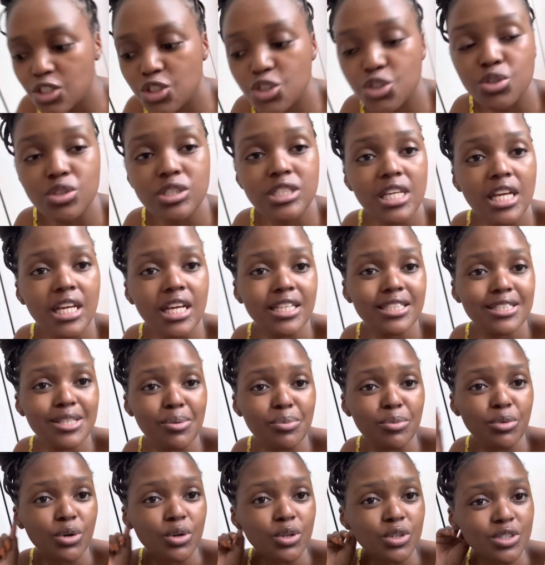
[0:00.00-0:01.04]
shooting
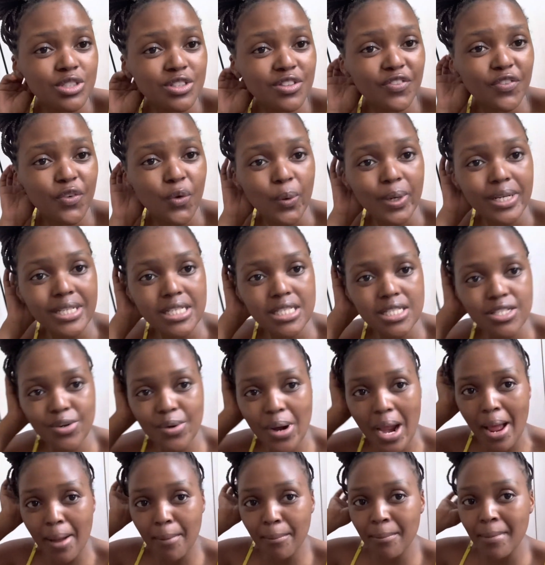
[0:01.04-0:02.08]
some reels for
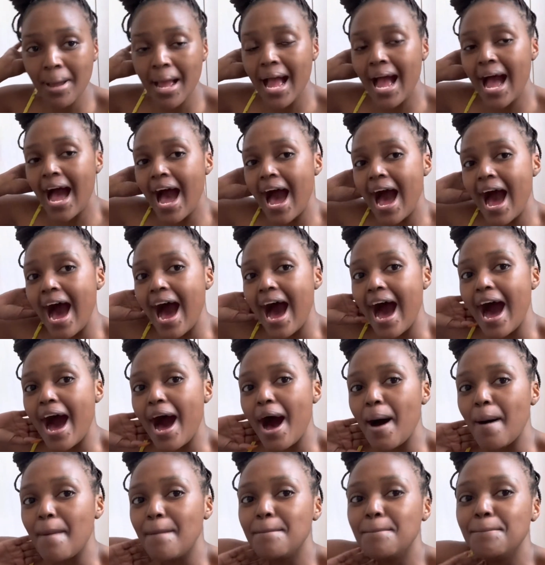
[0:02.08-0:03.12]
Instagram.
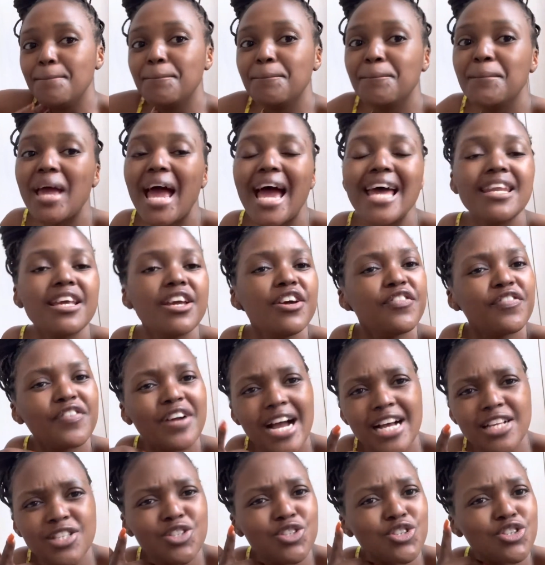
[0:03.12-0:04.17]
Um, and if
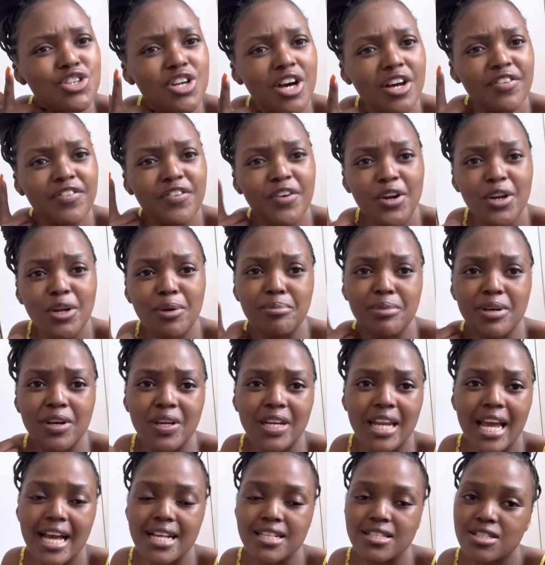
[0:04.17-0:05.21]
guys you do not follow me on
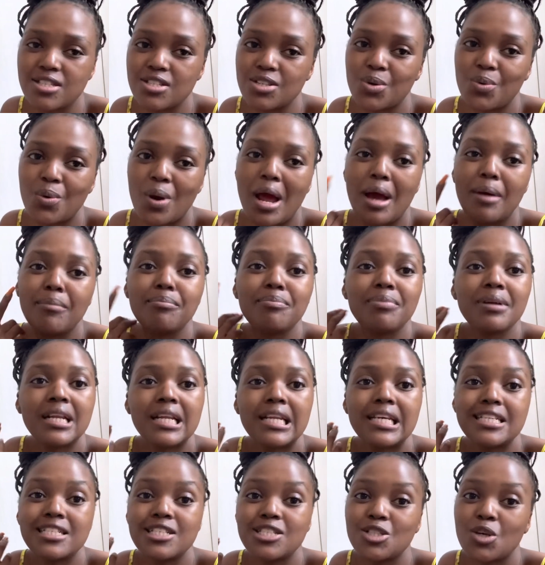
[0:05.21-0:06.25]
Instagram,
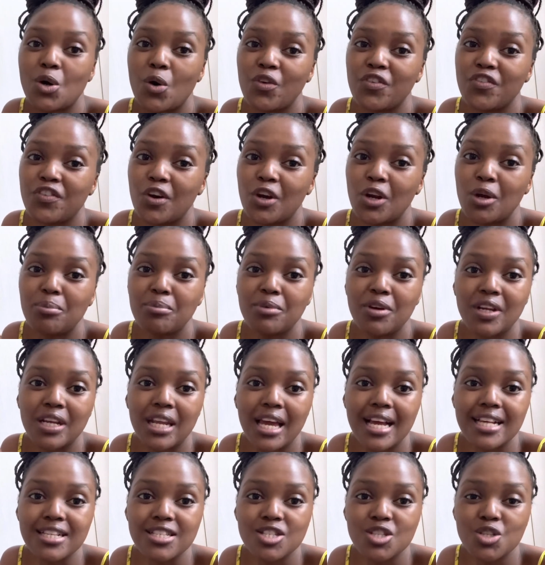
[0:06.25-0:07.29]
please go follow me on
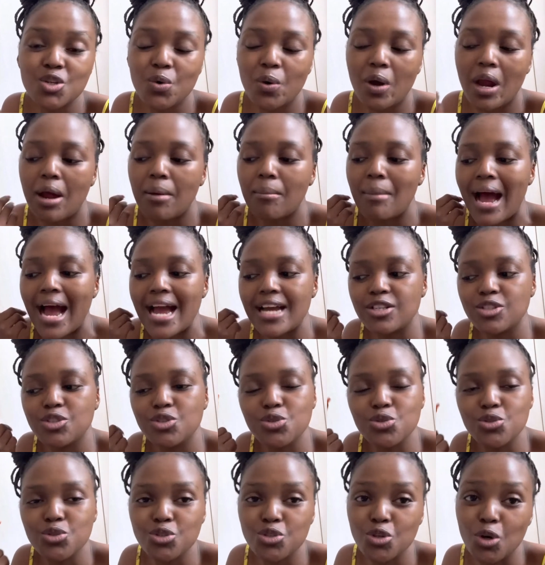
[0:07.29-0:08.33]
Instagram. I
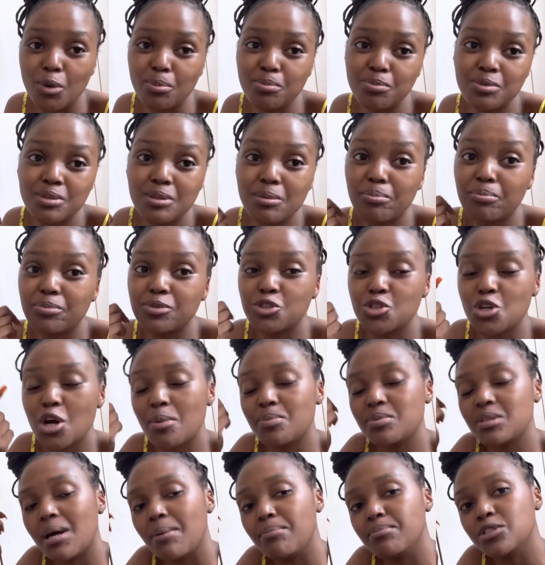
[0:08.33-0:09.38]
do drop drop
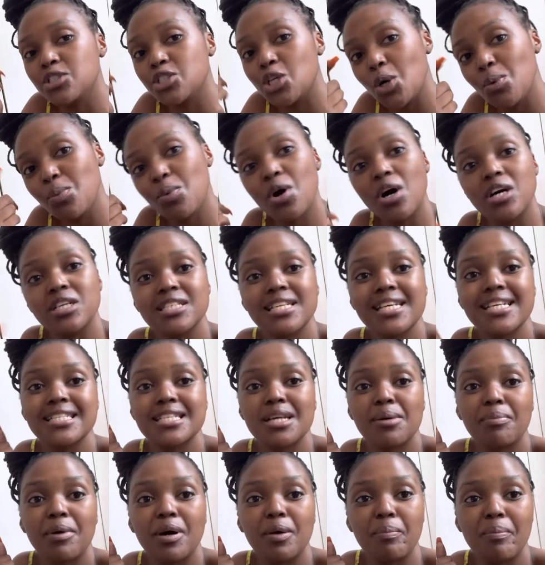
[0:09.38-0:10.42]
some dope content
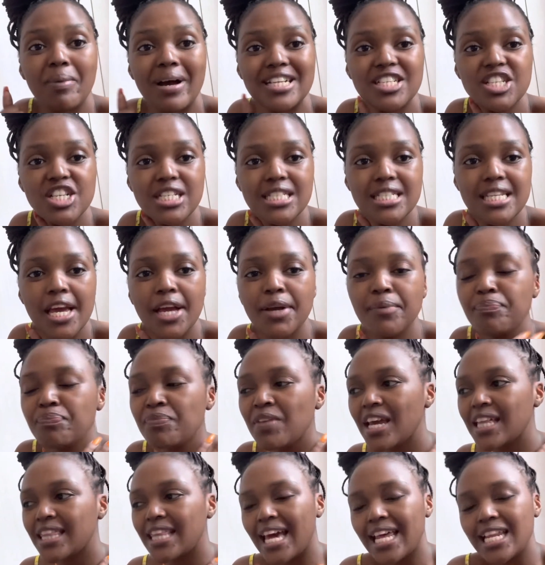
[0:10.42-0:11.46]
about budgeting.
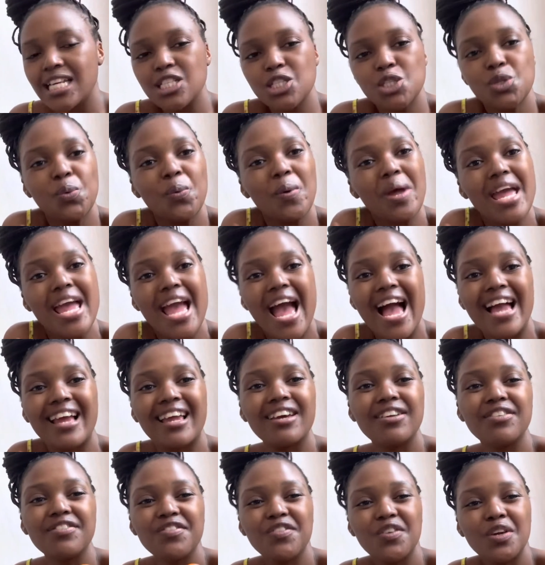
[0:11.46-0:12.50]
That is where I
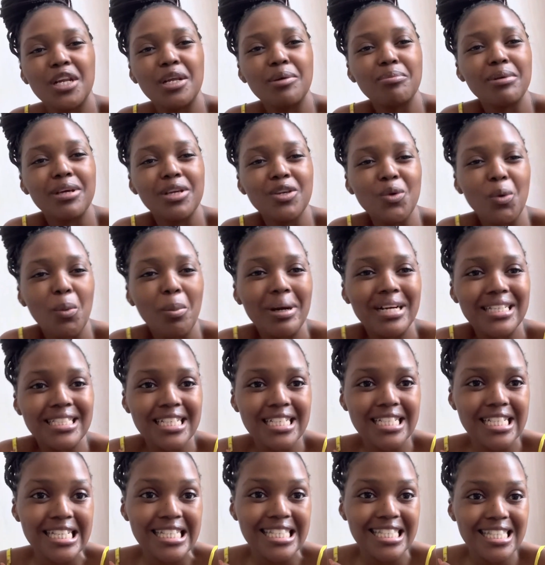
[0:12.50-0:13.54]
can fully be your
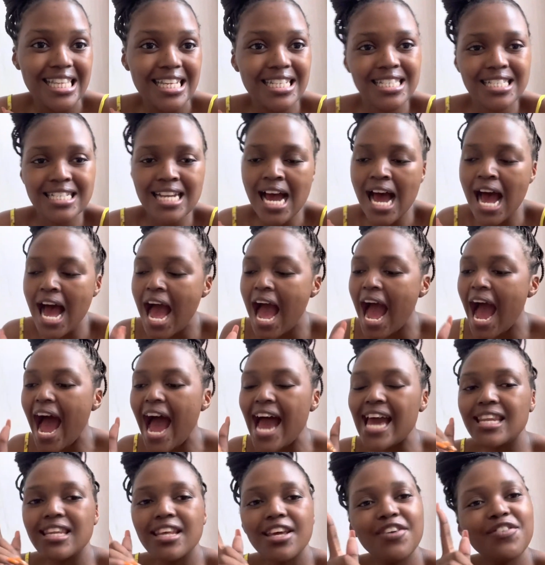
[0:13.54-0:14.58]
budgeting sister.
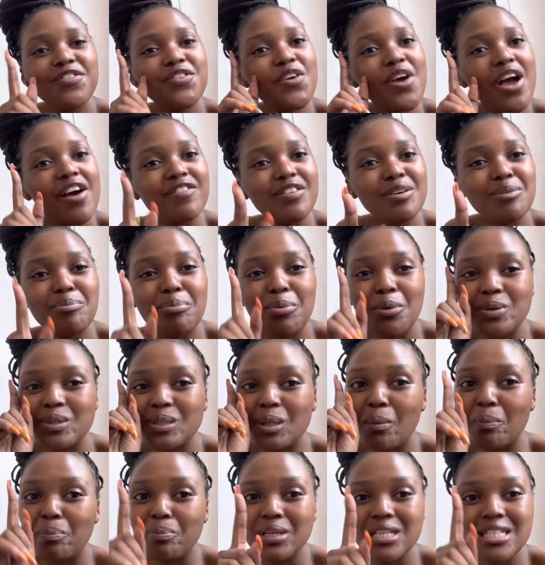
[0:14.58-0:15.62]
And if you haven't bought the
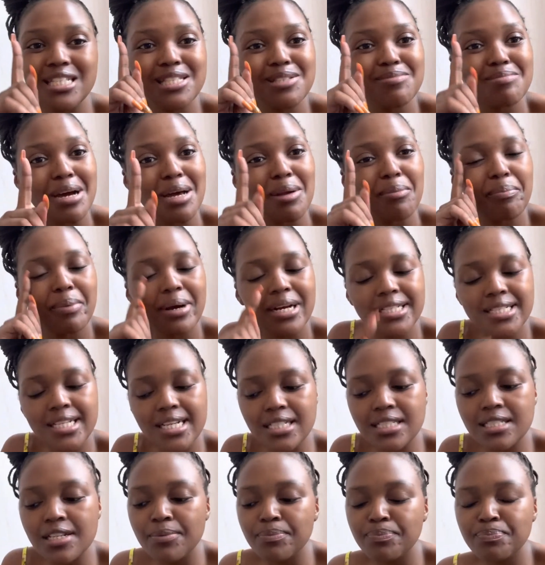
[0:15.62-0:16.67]
Be Smart Budget